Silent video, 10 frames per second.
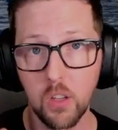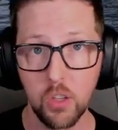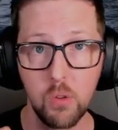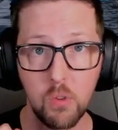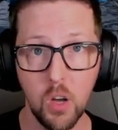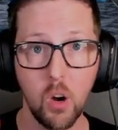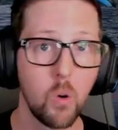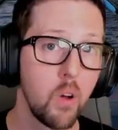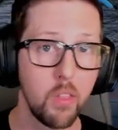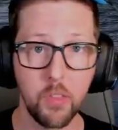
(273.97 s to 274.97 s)
You
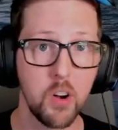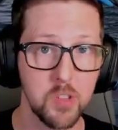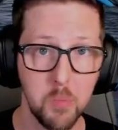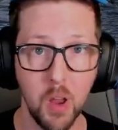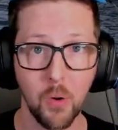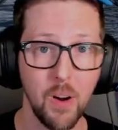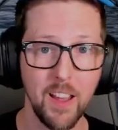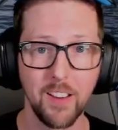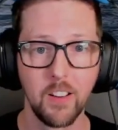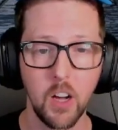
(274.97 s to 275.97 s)
know that there's a better
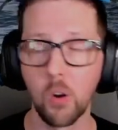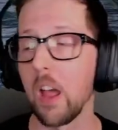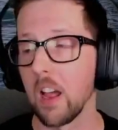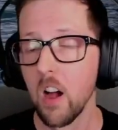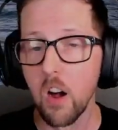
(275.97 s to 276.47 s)
way. Okay,